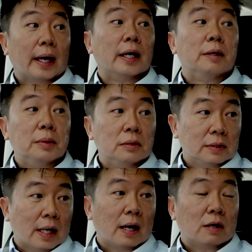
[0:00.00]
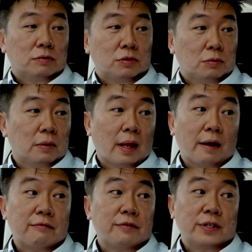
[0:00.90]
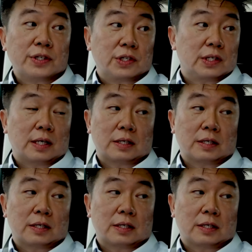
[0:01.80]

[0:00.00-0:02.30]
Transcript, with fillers: able now to leverage